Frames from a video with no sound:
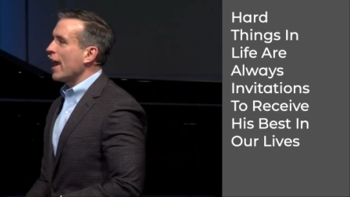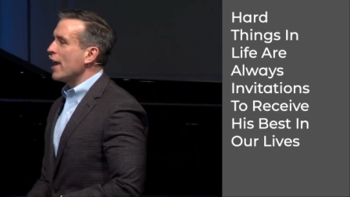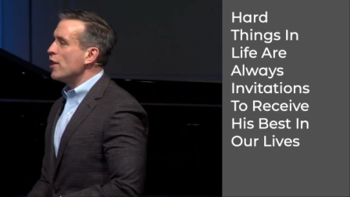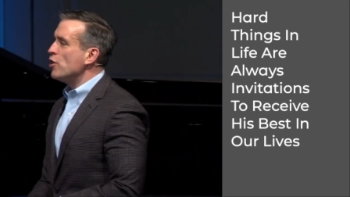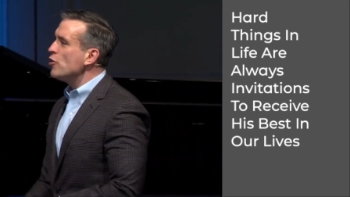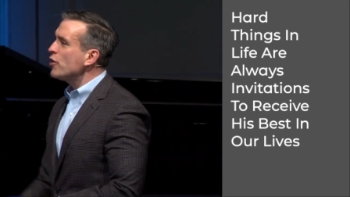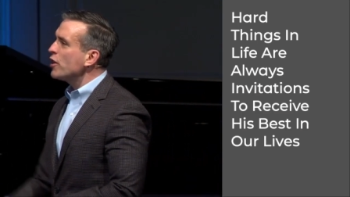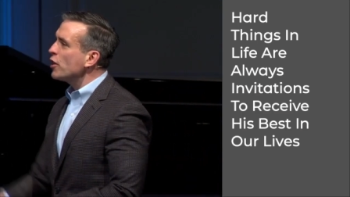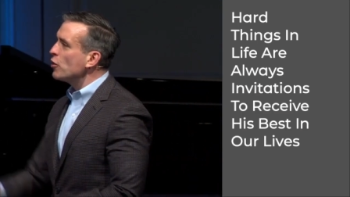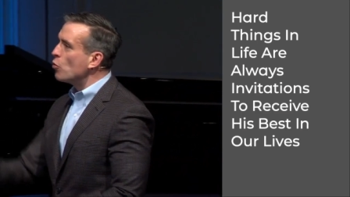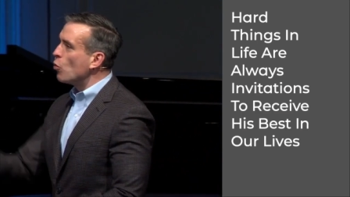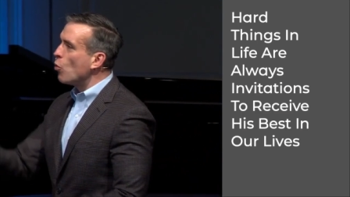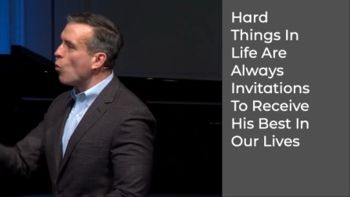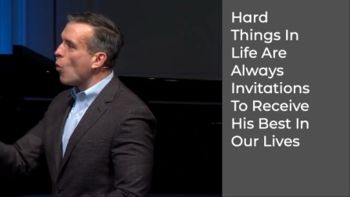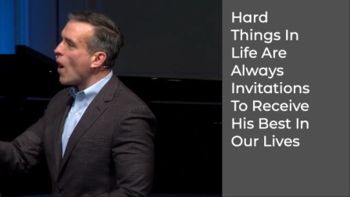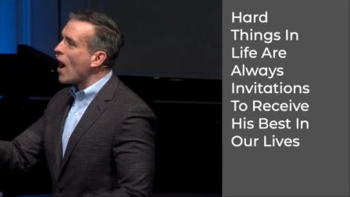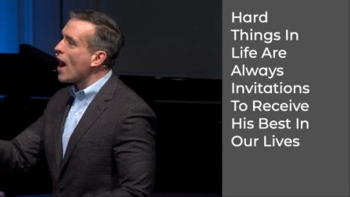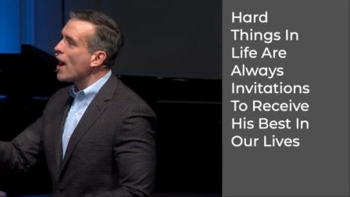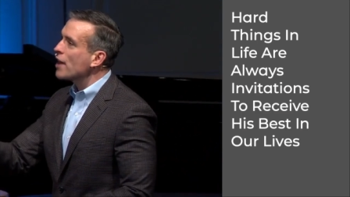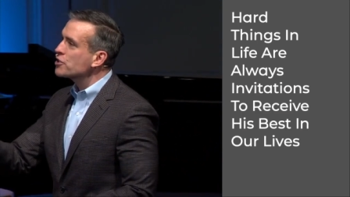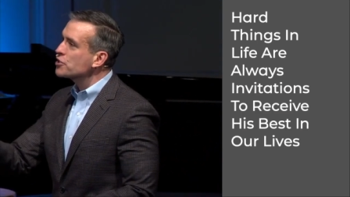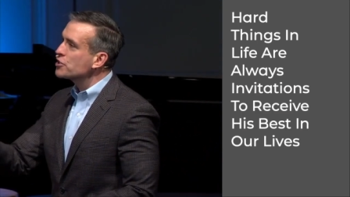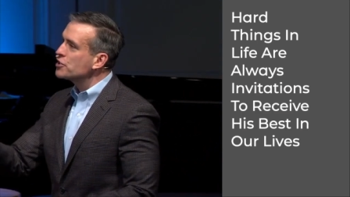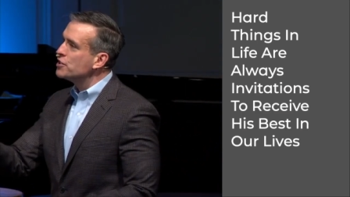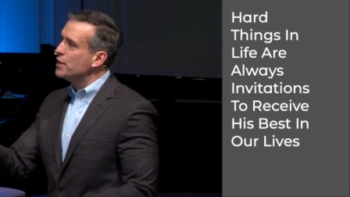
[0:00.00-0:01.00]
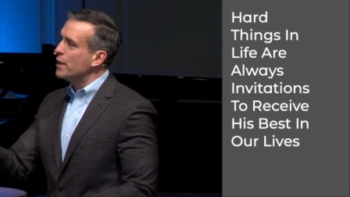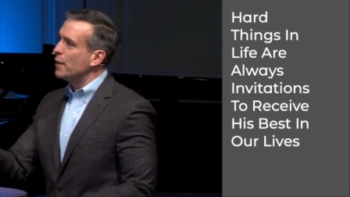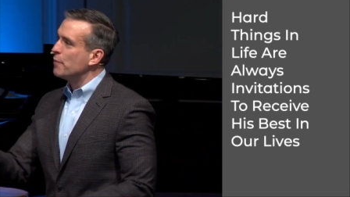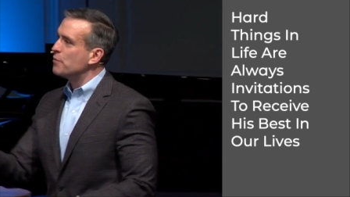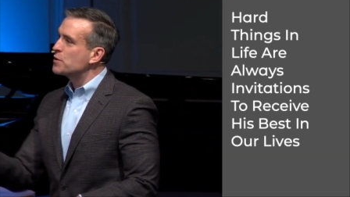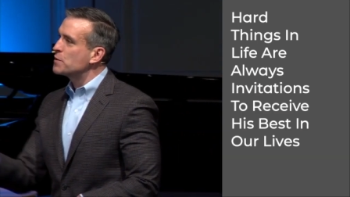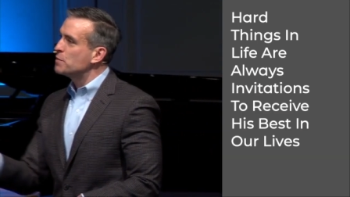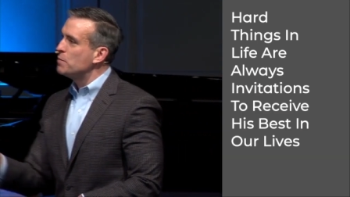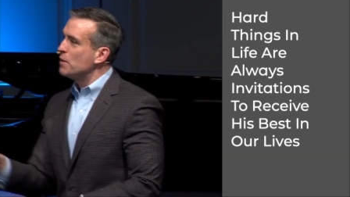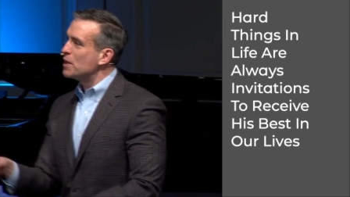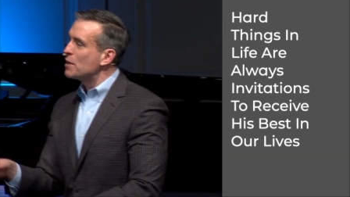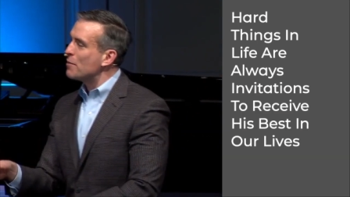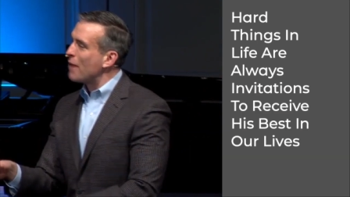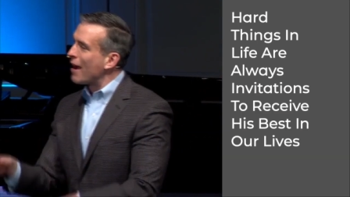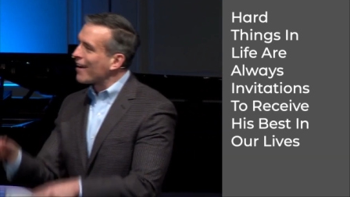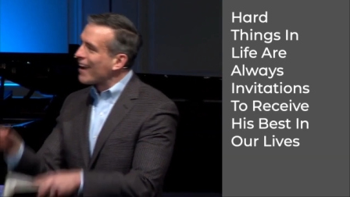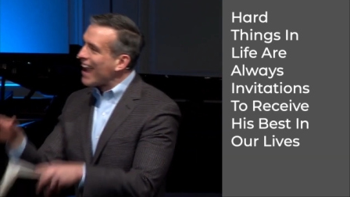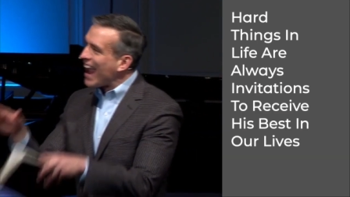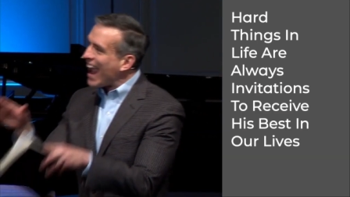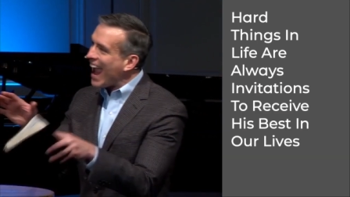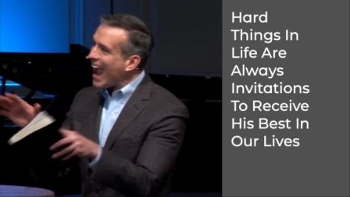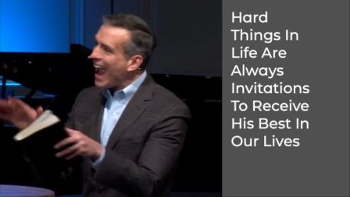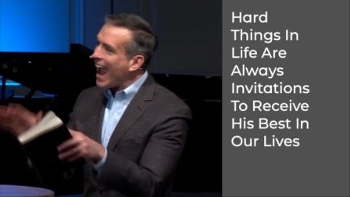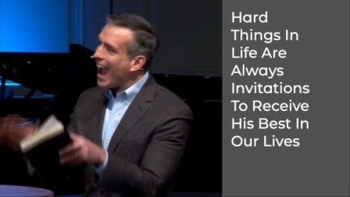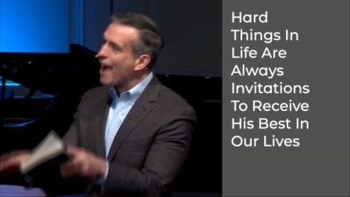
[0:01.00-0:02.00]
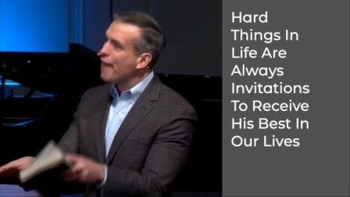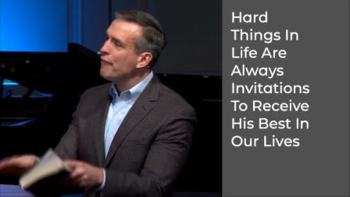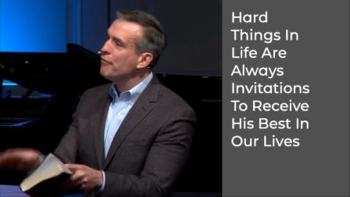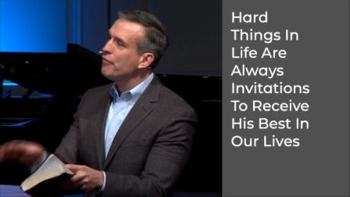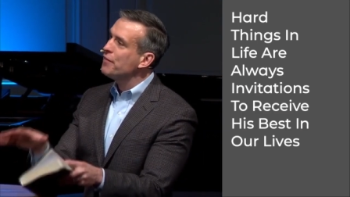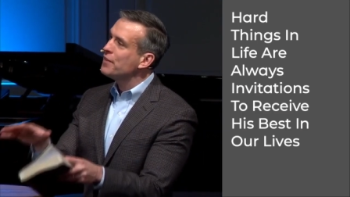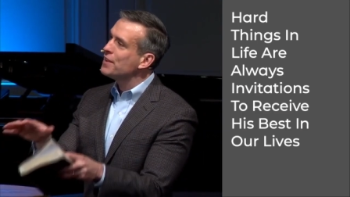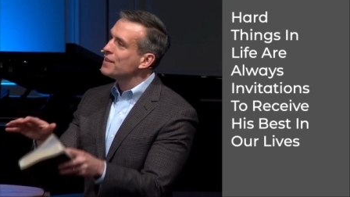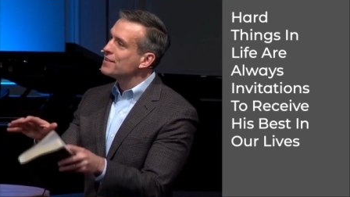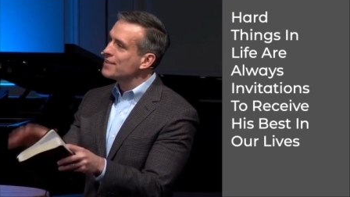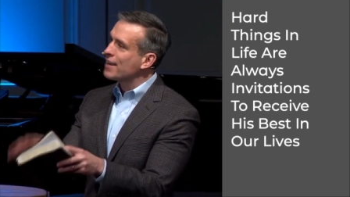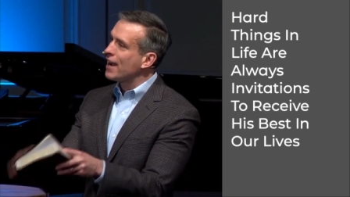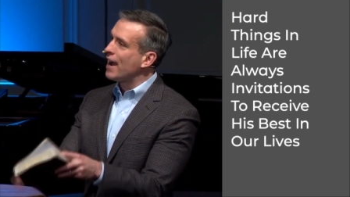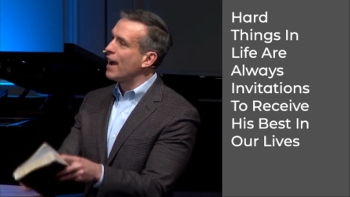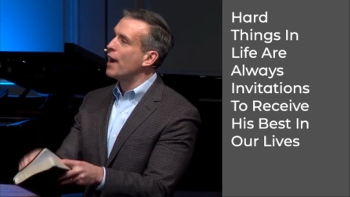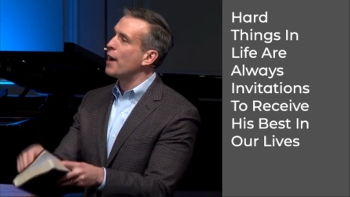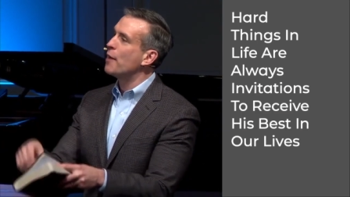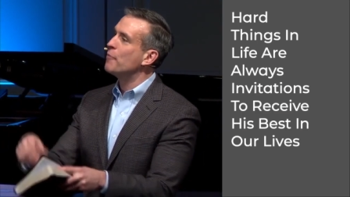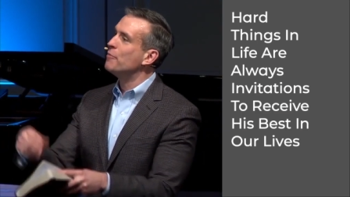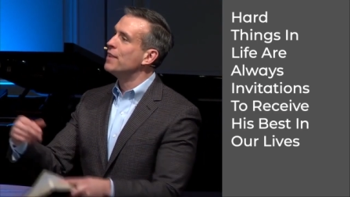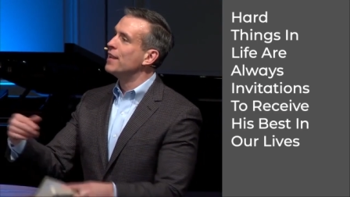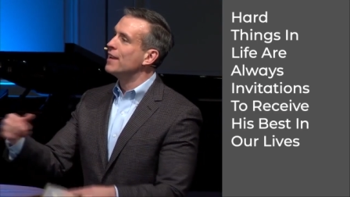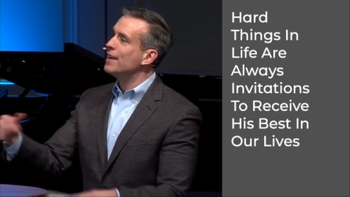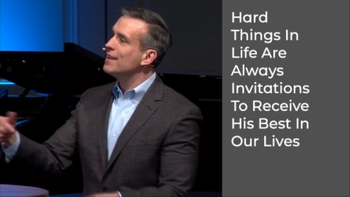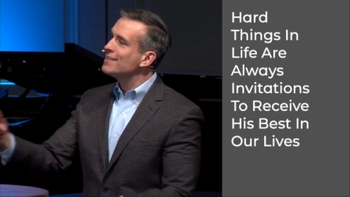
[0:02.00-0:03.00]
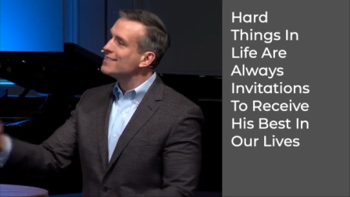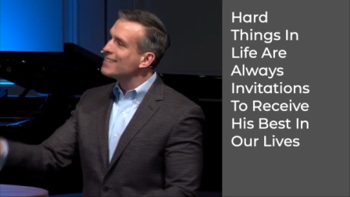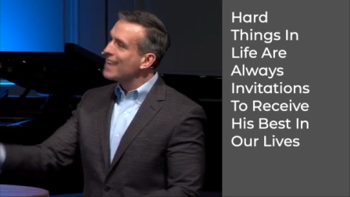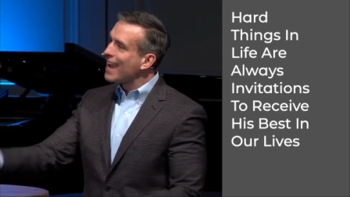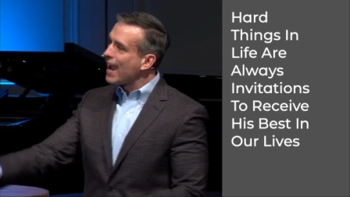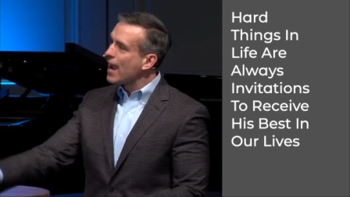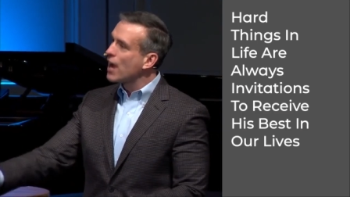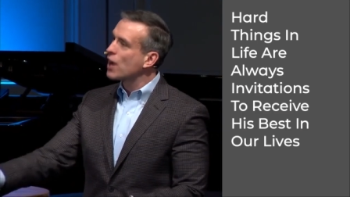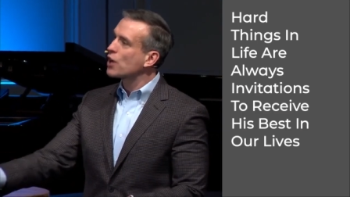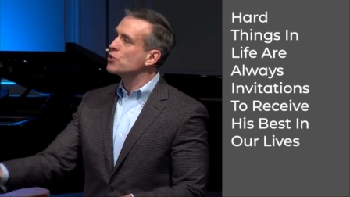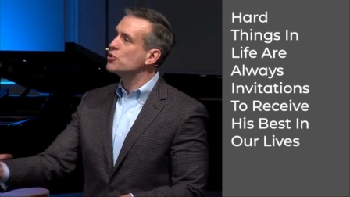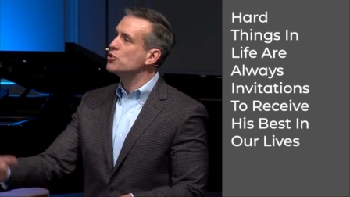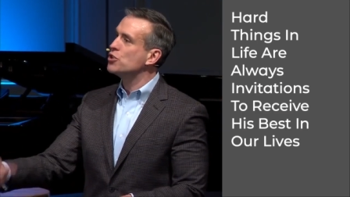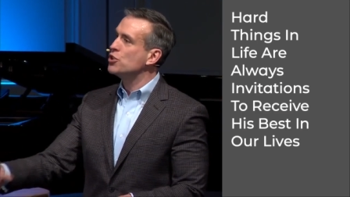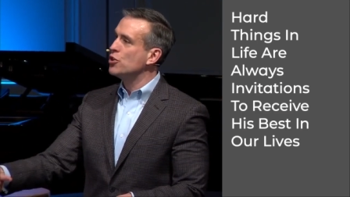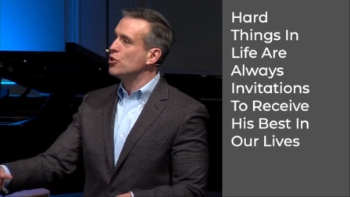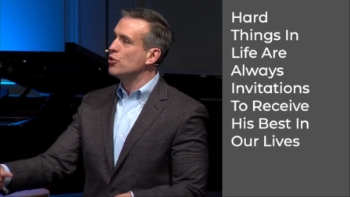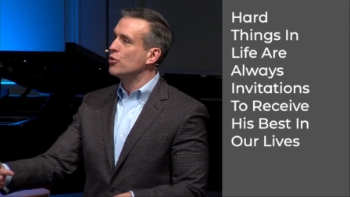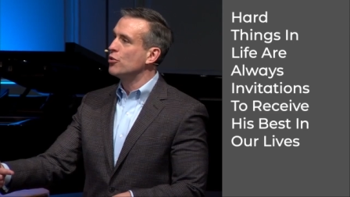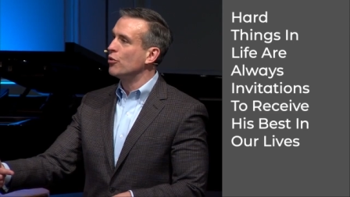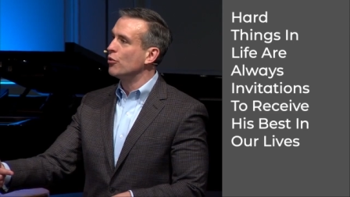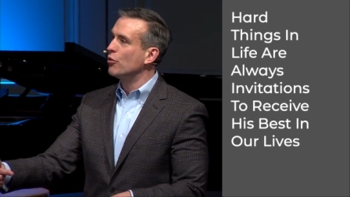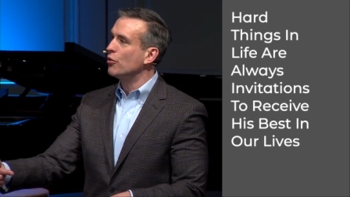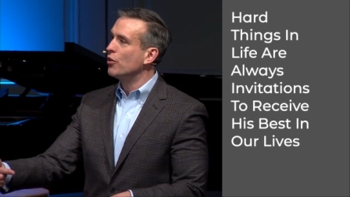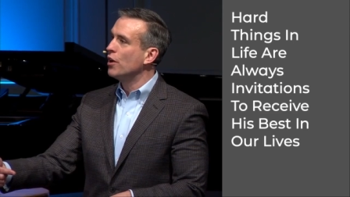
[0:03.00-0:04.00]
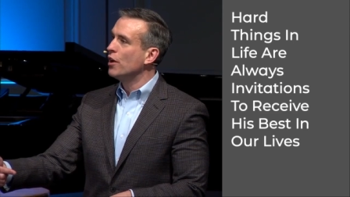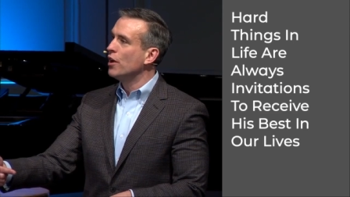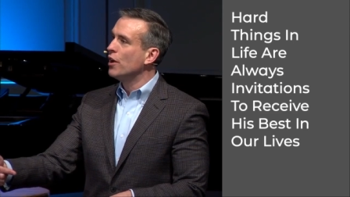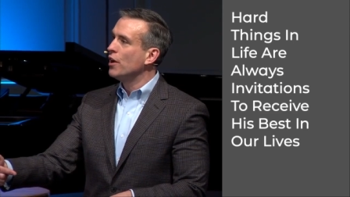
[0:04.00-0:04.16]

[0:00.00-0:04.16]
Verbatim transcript: And you can watch them spend about half the time that it takes you